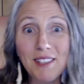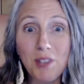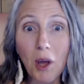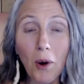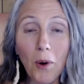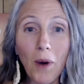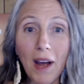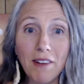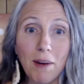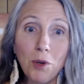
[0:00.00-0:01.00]

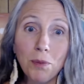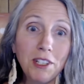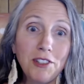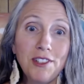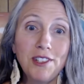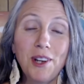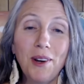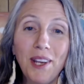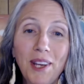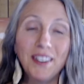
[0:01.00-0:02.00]
So I've got more pictures to
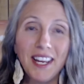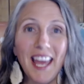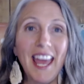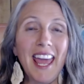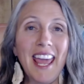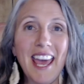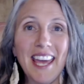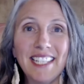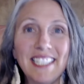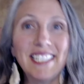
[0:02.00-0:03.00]
show you
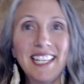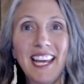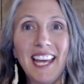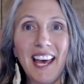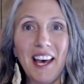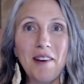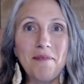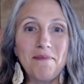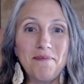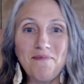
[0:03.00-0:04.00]
and
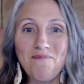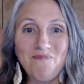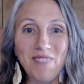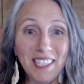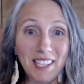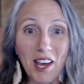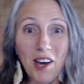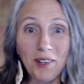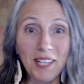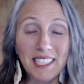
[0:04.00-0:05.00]
um, let's go.